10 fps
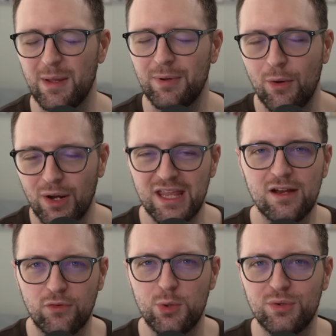But I want to hear
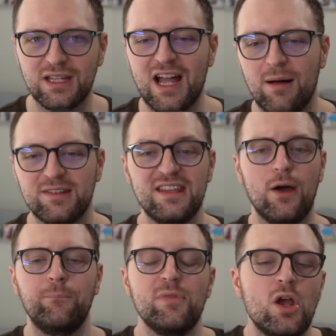from you in the comments.
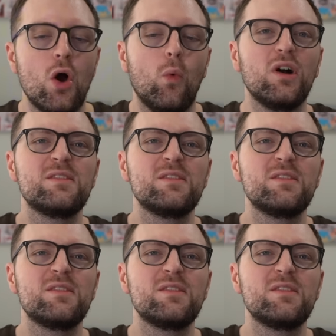Now, what's